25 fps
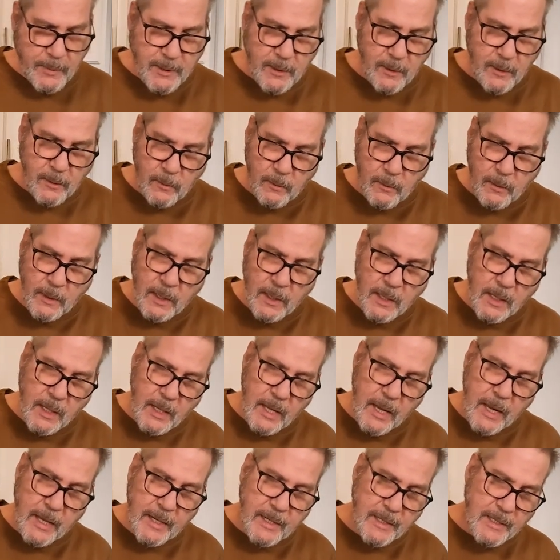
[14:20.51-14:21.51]
So
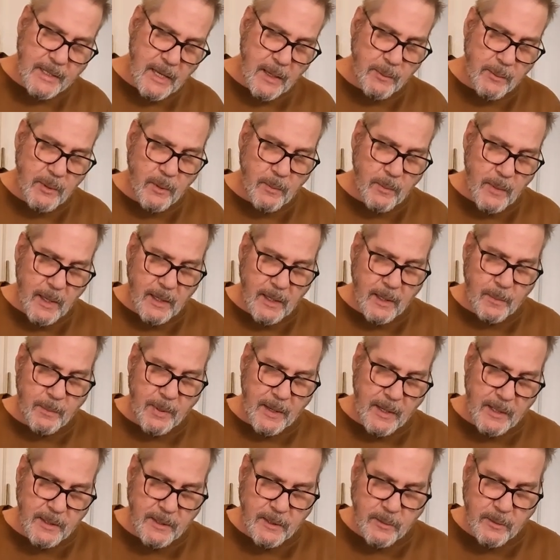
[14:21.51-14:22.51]
anytime you make a
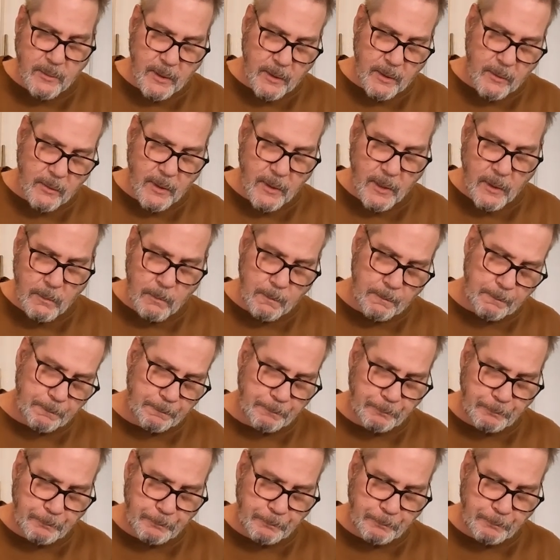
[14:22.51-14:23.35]
pastry cream,